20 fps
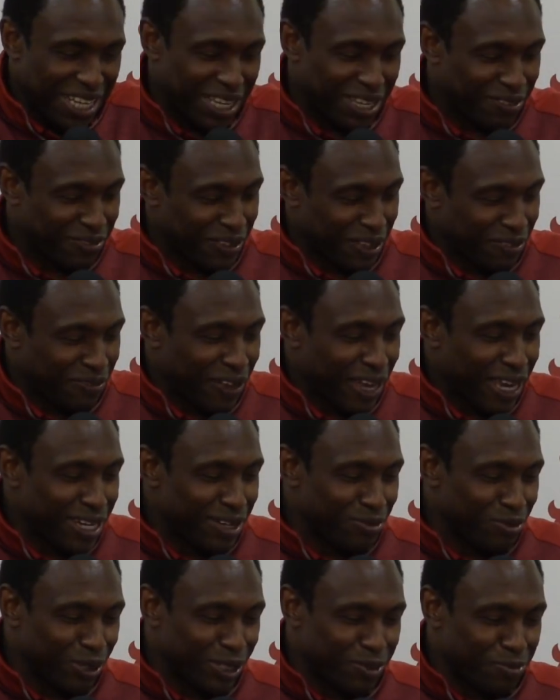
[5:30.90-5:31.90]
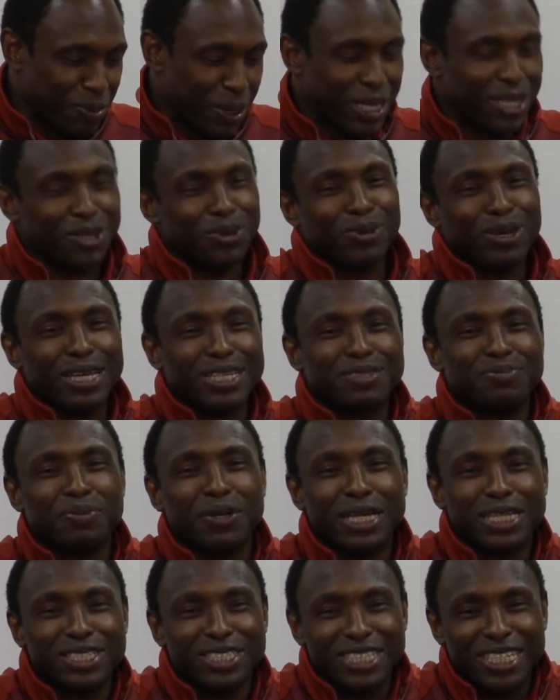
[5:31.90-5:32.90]
If, if I didn't respect you as
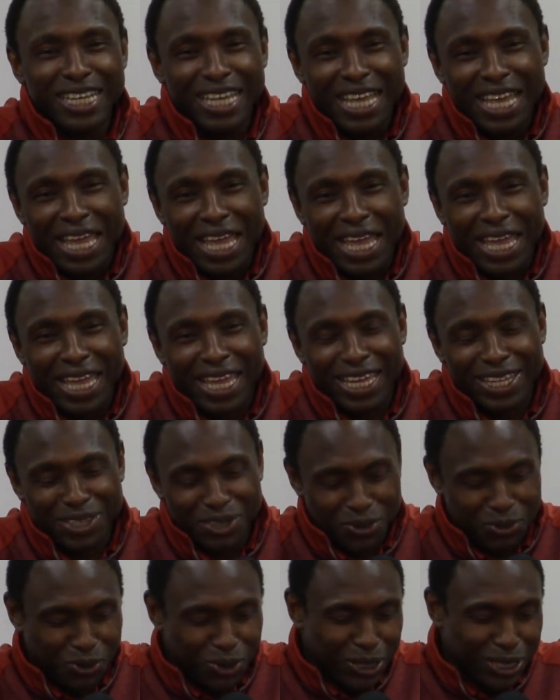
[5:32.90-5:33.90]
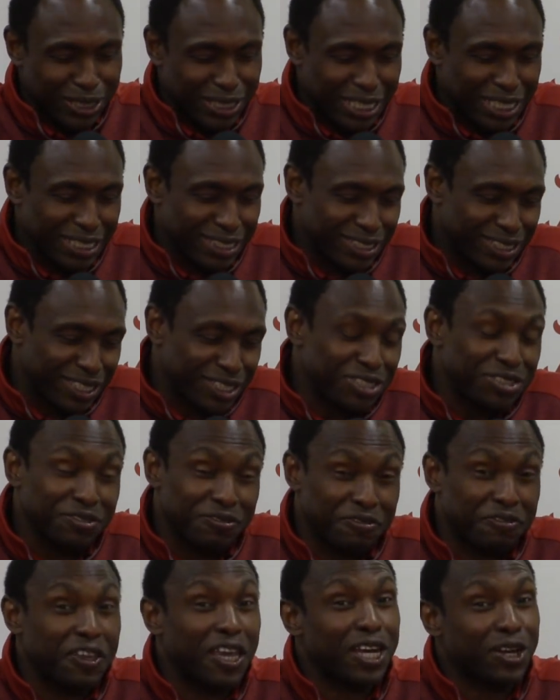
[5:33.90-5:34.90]
much and you weren't such a
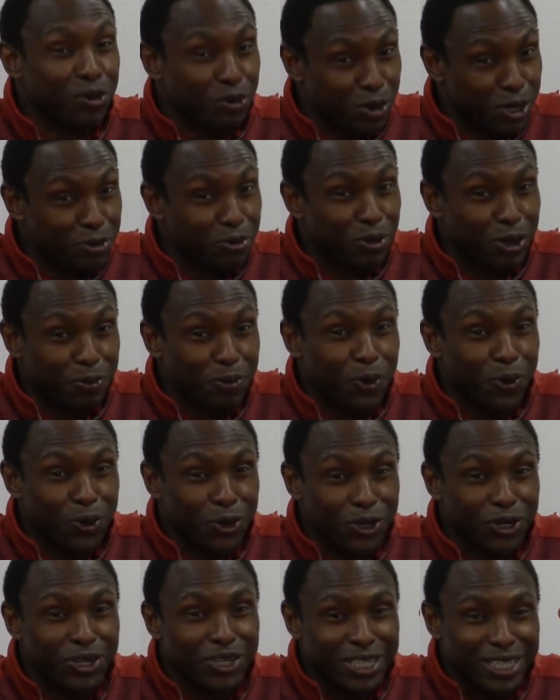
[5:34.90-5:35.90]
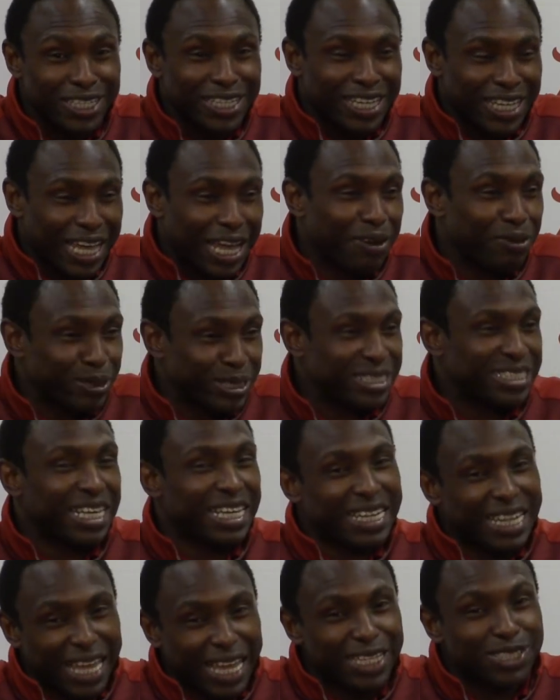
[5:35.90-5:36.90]
veteran reporter, I would
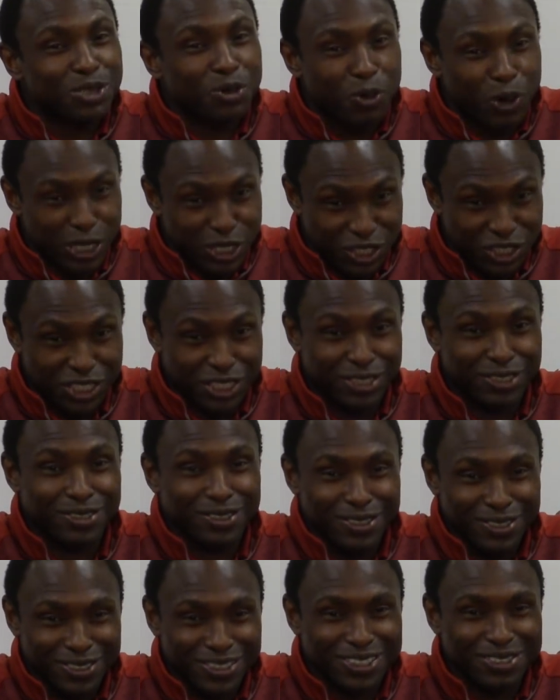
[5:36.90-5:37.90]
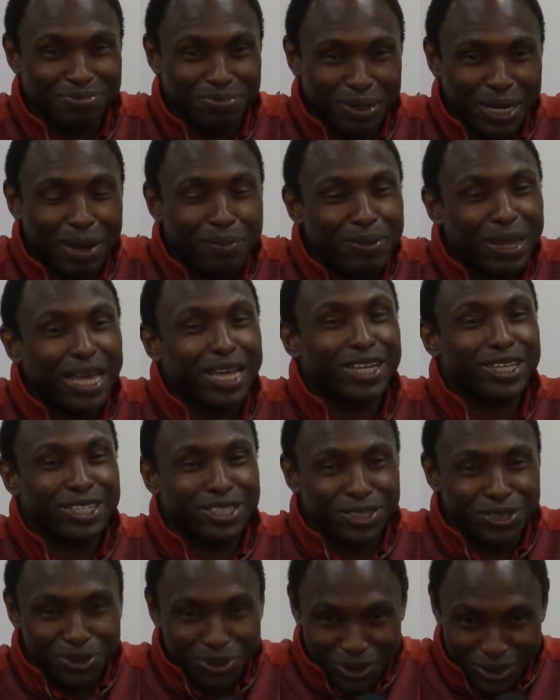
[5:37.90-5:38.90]
say next question. But I'm not going
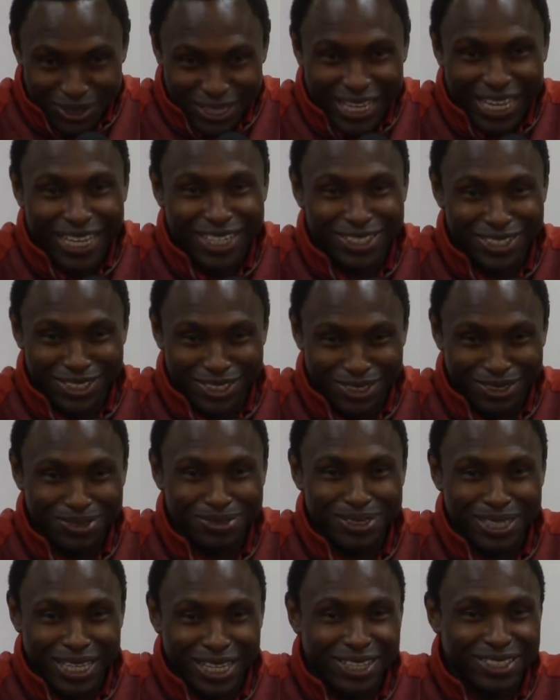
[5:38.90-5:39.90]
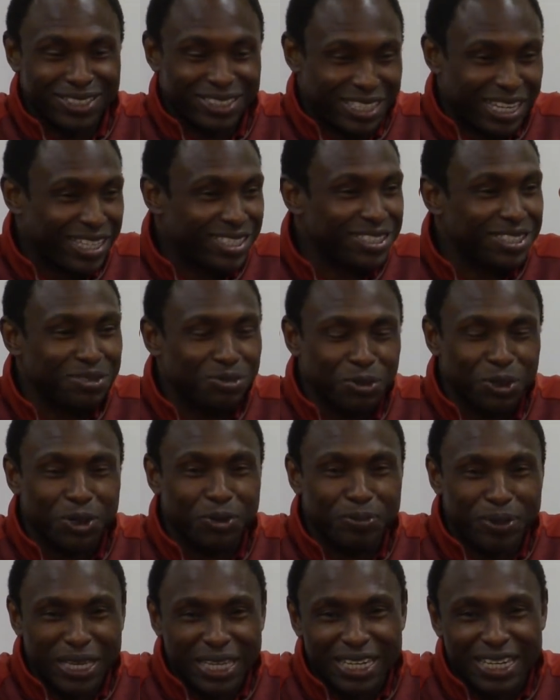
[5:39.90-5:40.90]
to do you that. So, yeah, Sexton
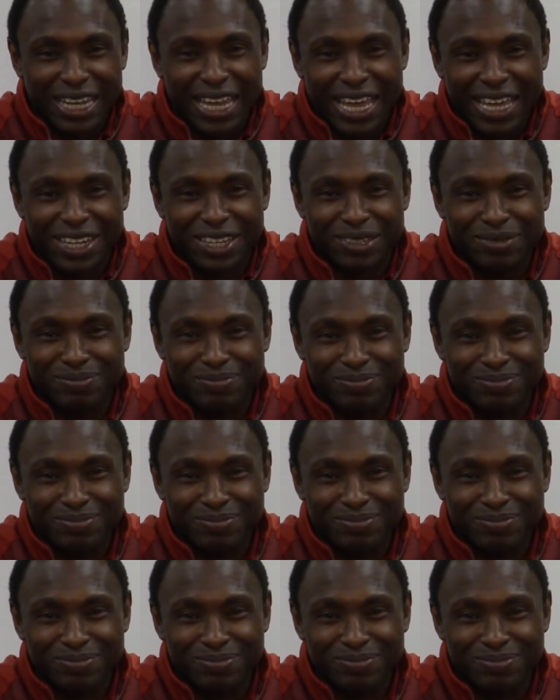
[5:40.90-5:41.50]
will be in the lineup.